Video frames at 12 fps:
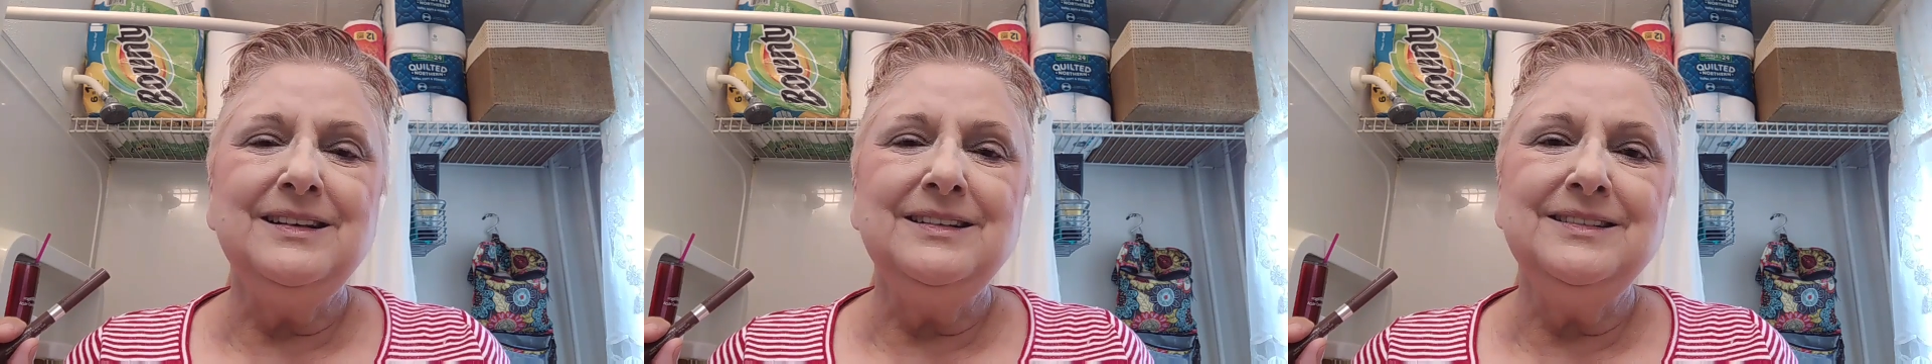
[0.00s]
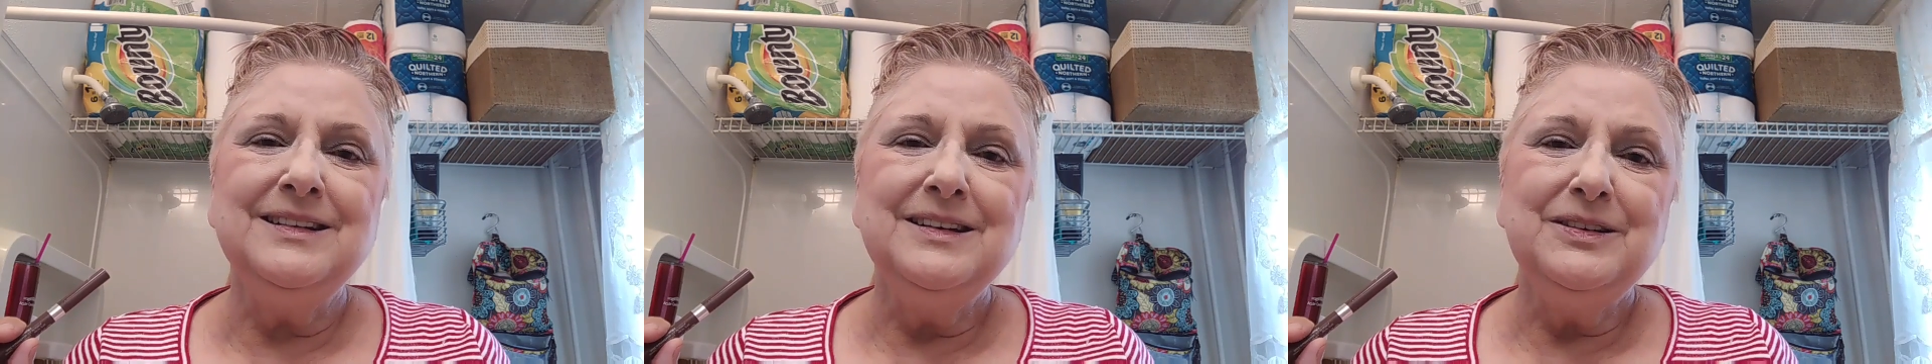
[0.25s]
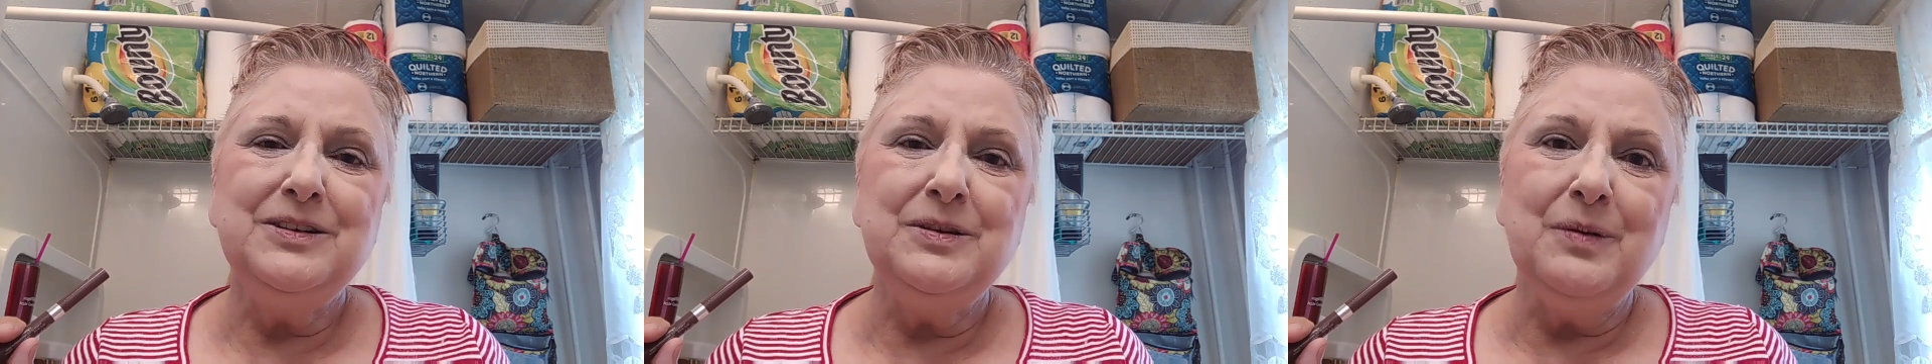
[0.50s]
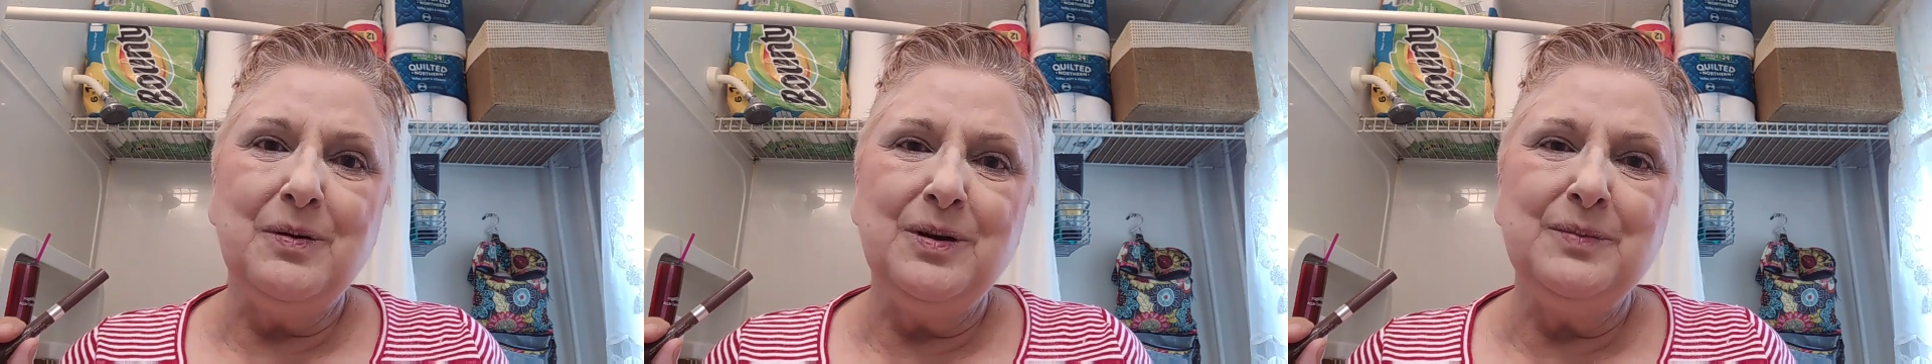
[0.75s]
And
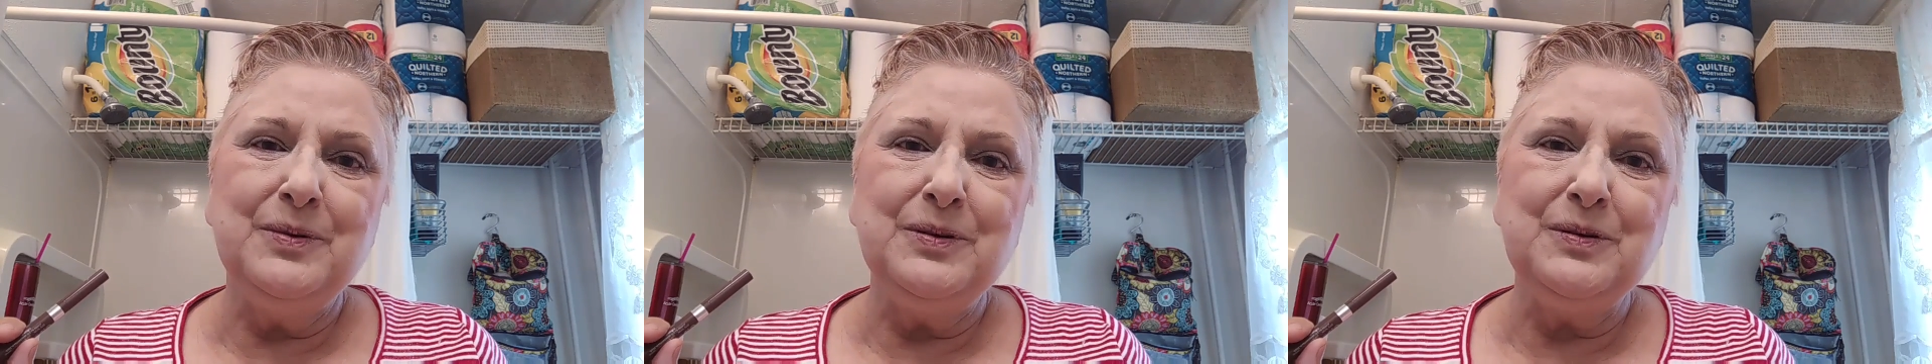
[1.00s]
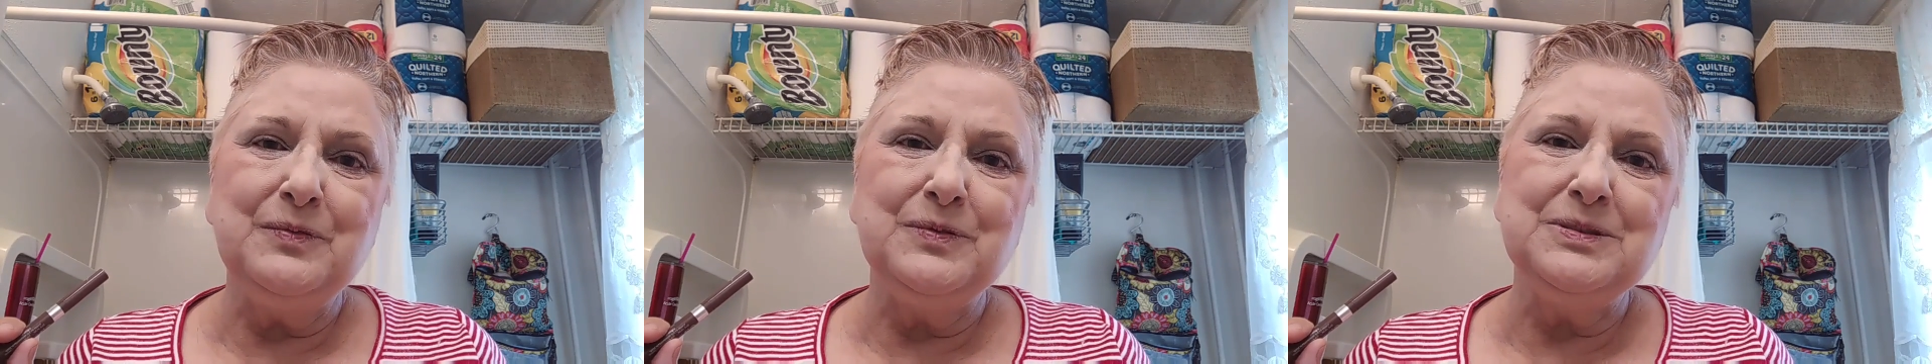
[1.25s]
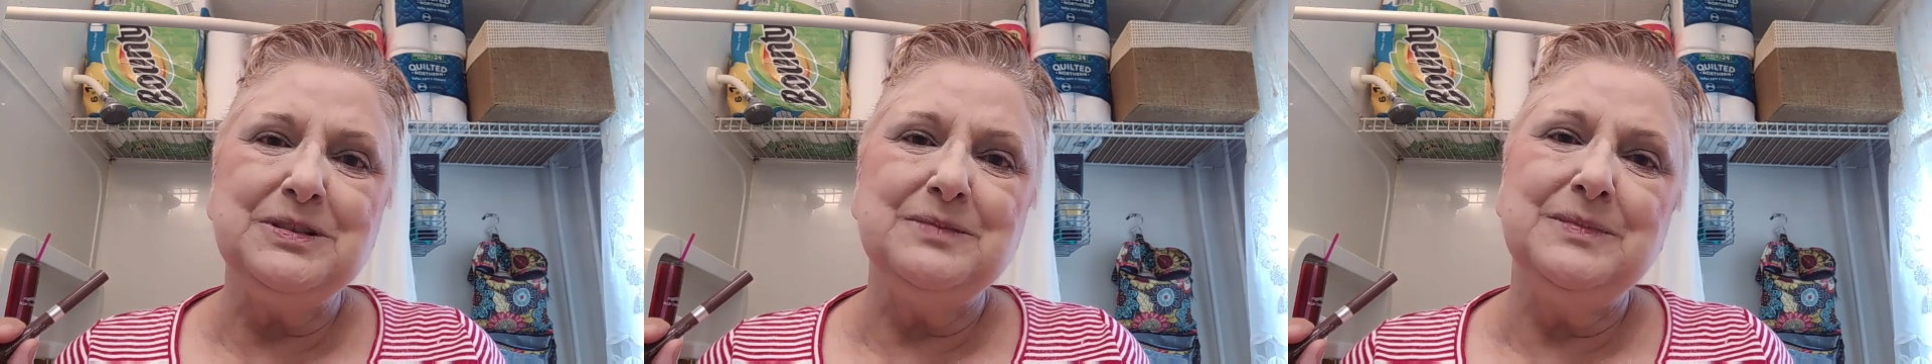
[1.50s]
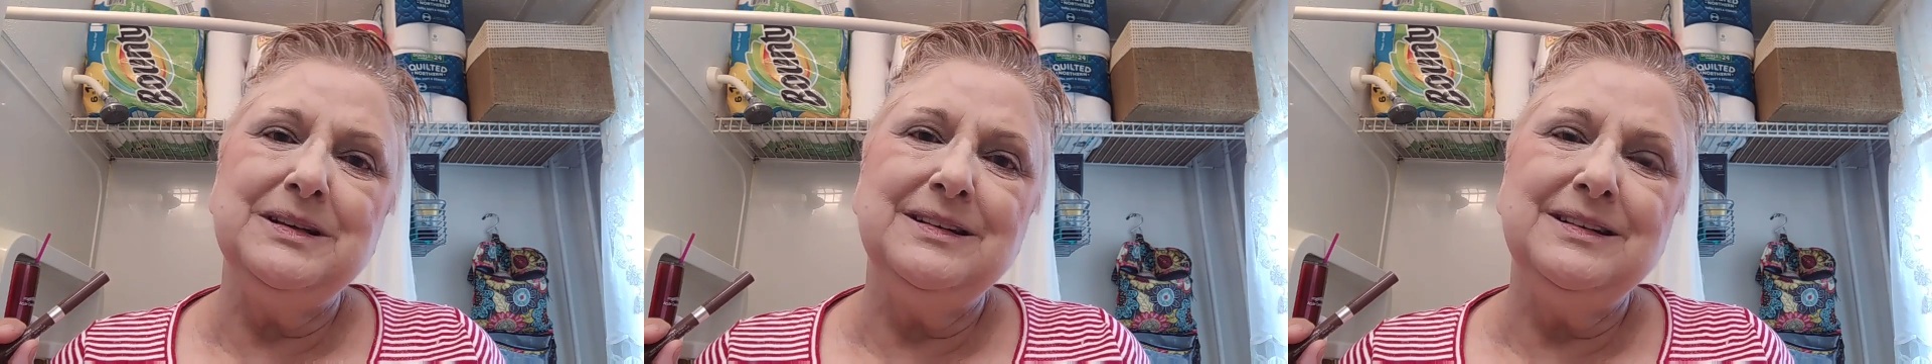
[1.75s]
you are beautiful
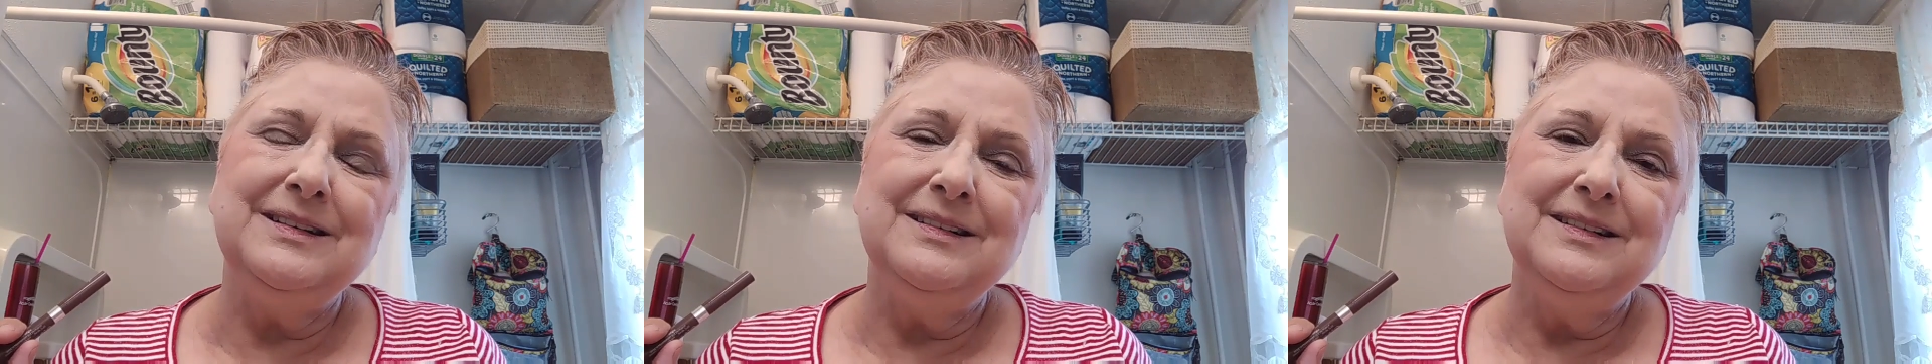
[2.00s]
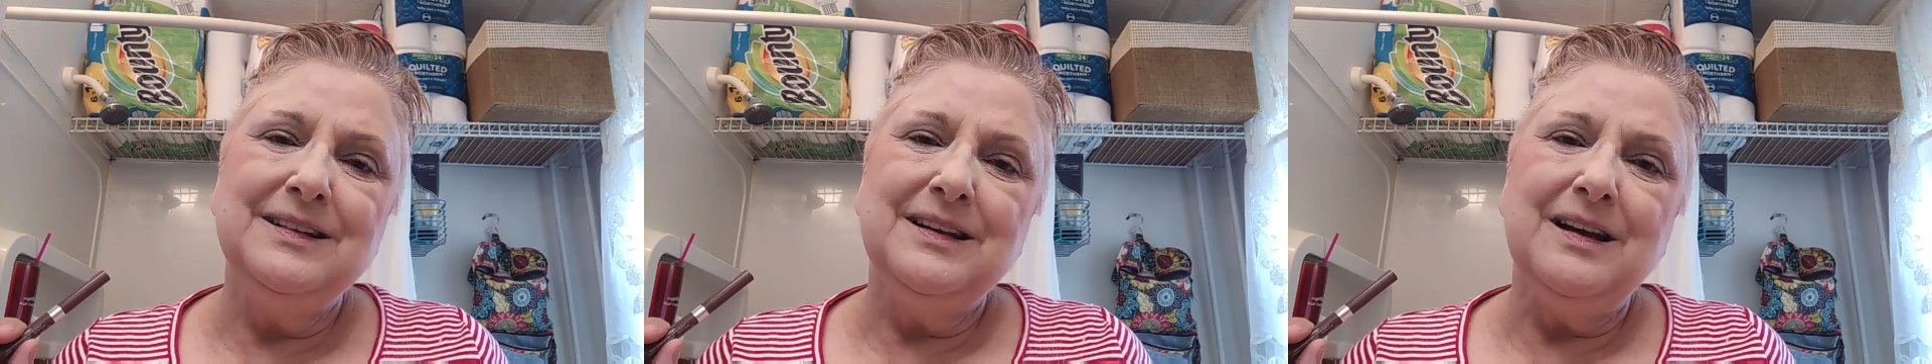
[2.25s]
to me.